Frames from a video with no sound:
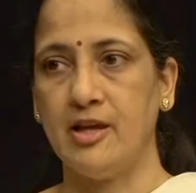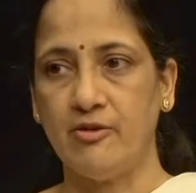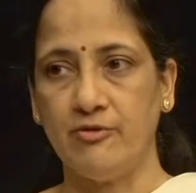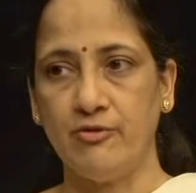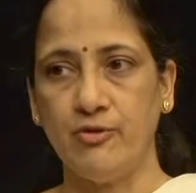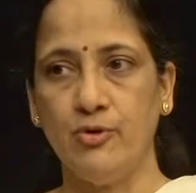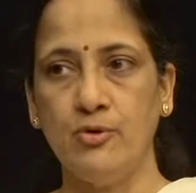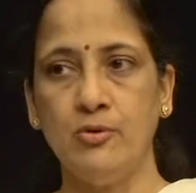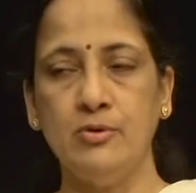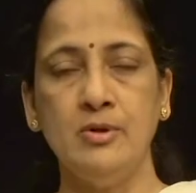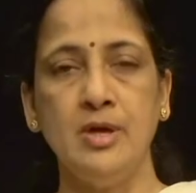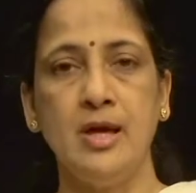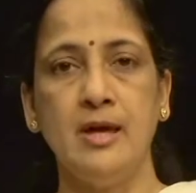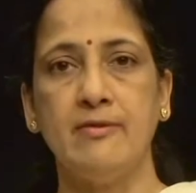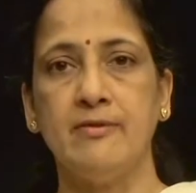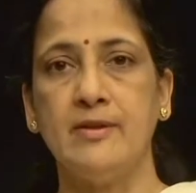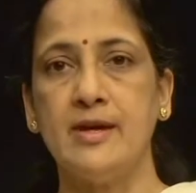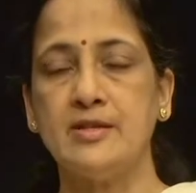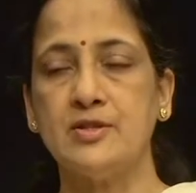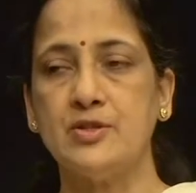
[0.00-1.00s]
Therefore,
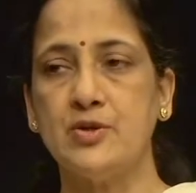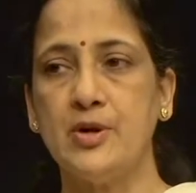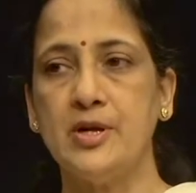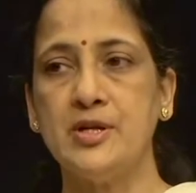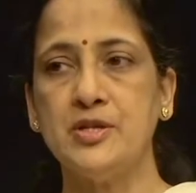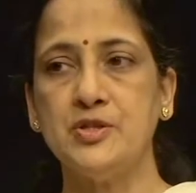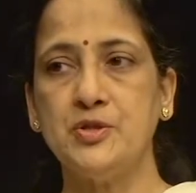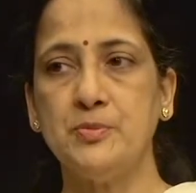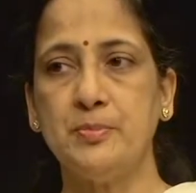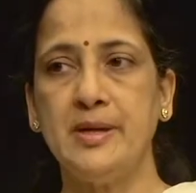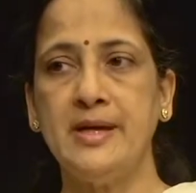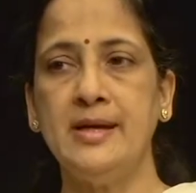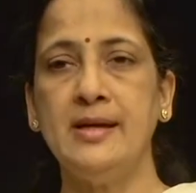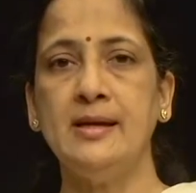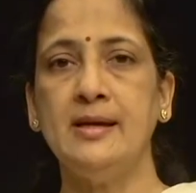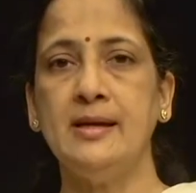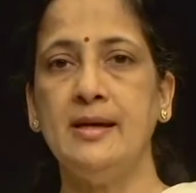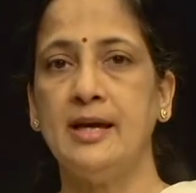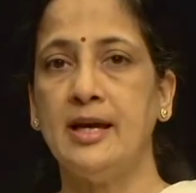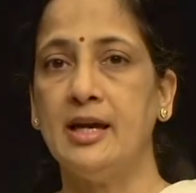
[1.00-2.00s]
there's going to
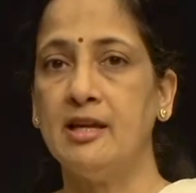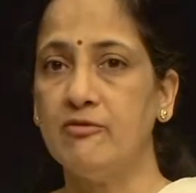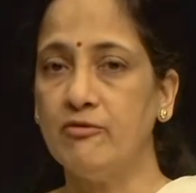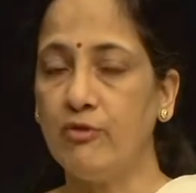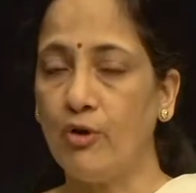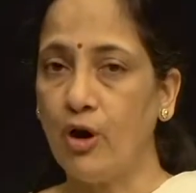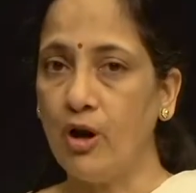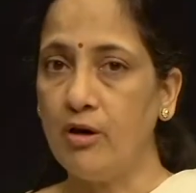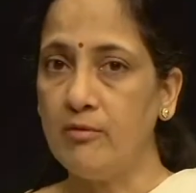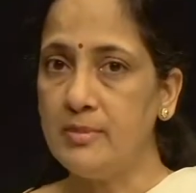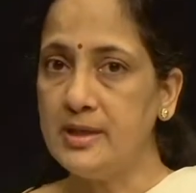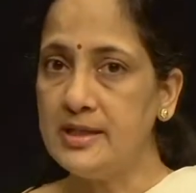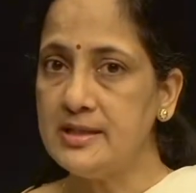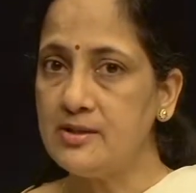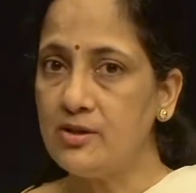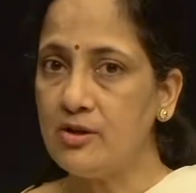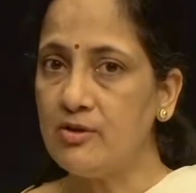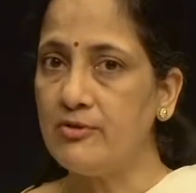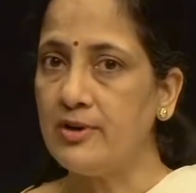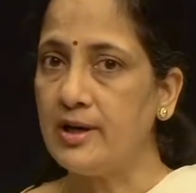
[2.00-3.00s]
be
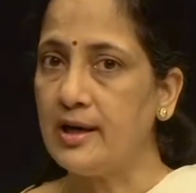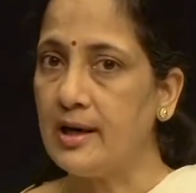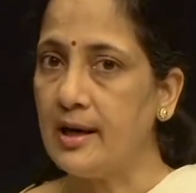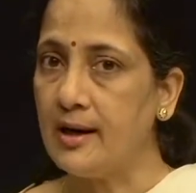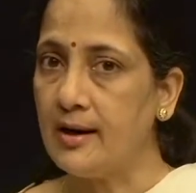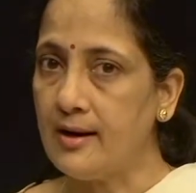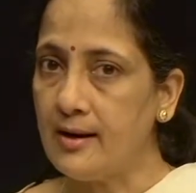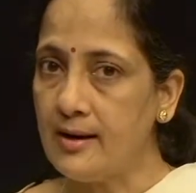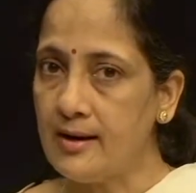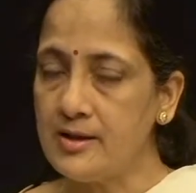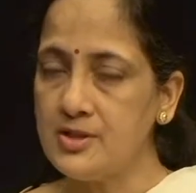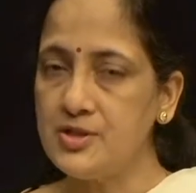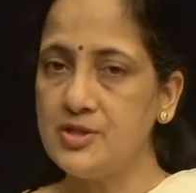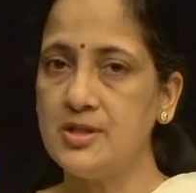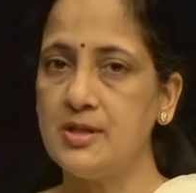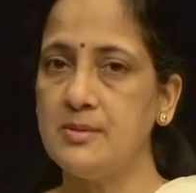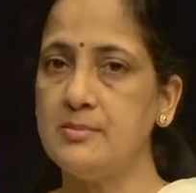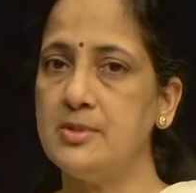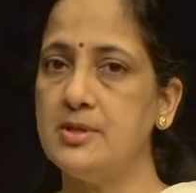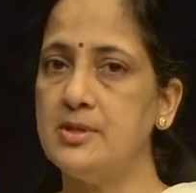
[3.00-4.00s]
involvement of a large
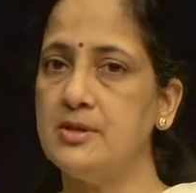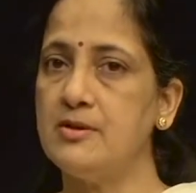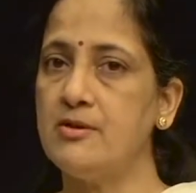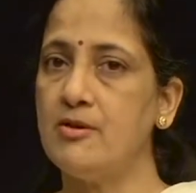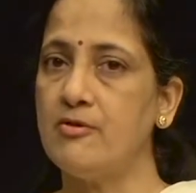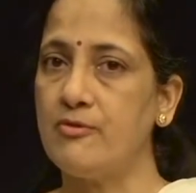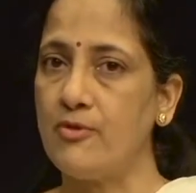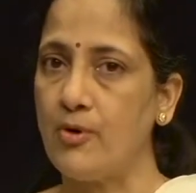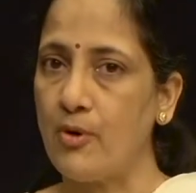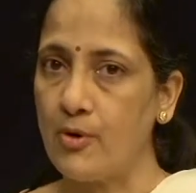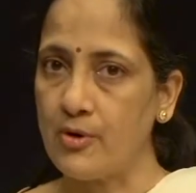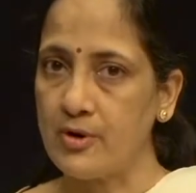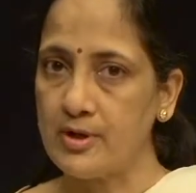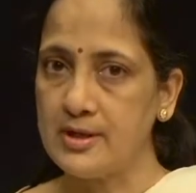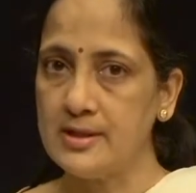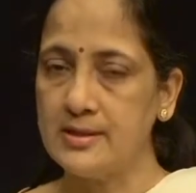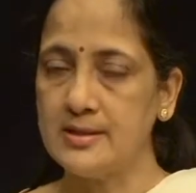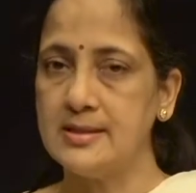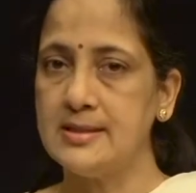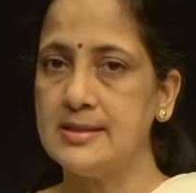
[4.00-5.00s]
number of
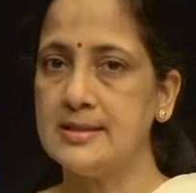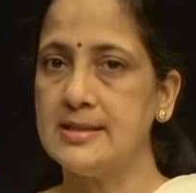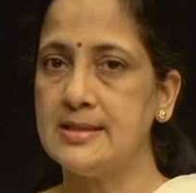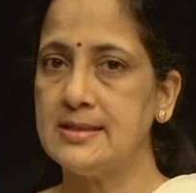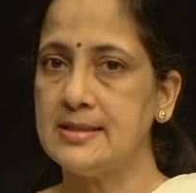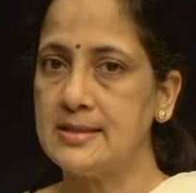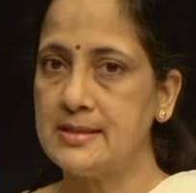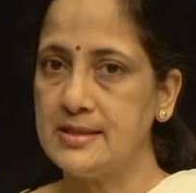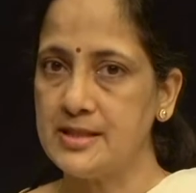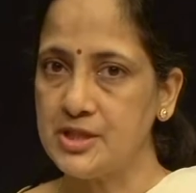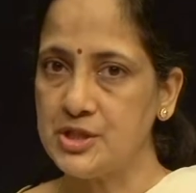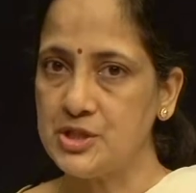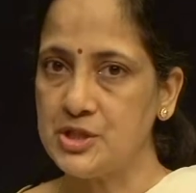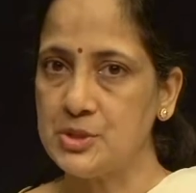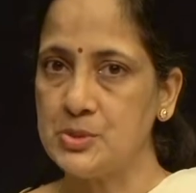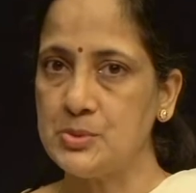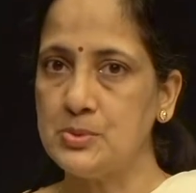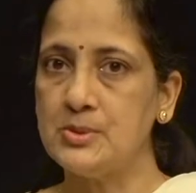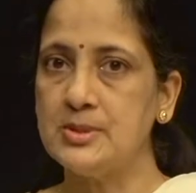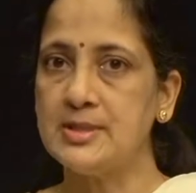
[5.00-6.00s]
organs,
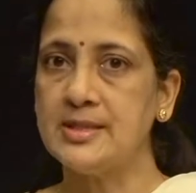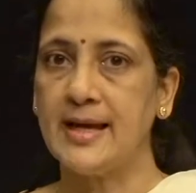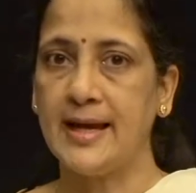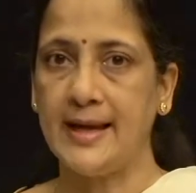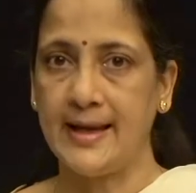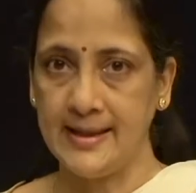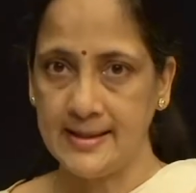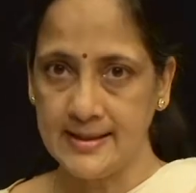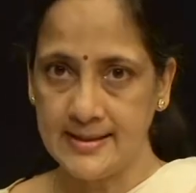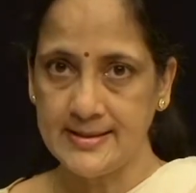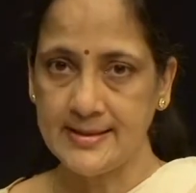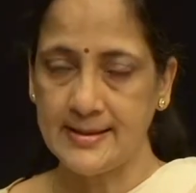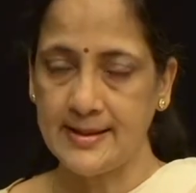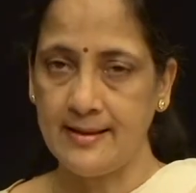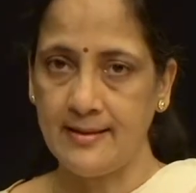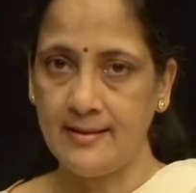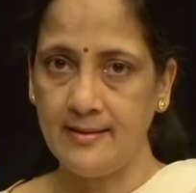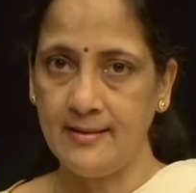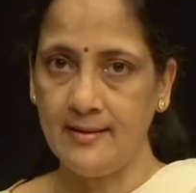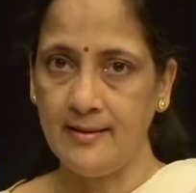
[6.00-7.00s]
tissues, and
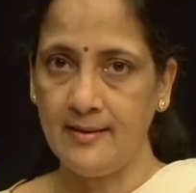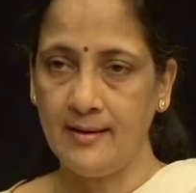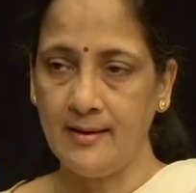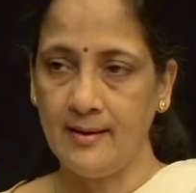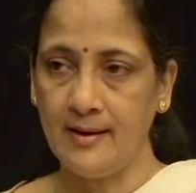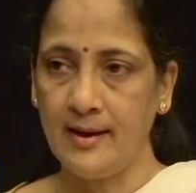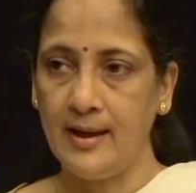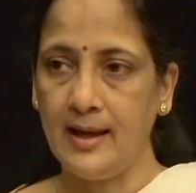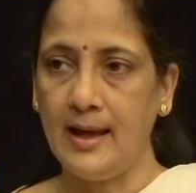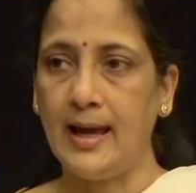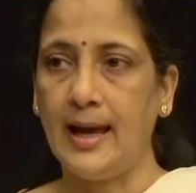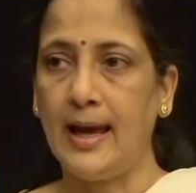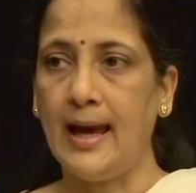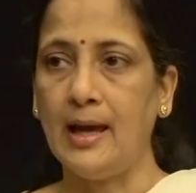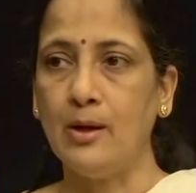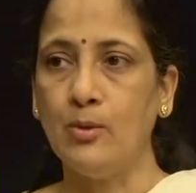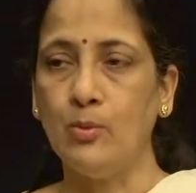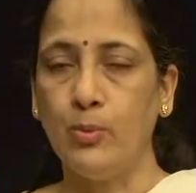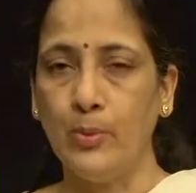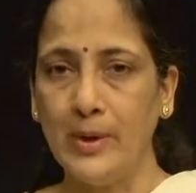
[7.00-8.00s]
cell,
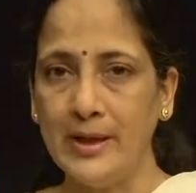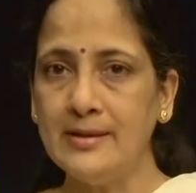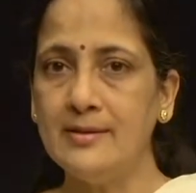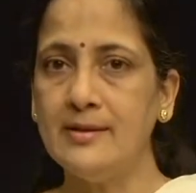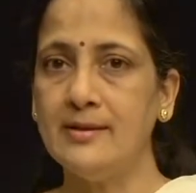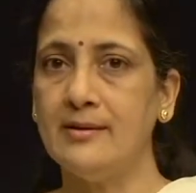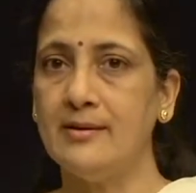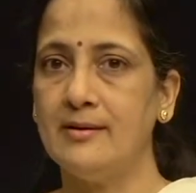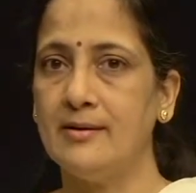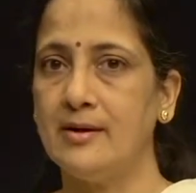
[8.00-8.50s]
and with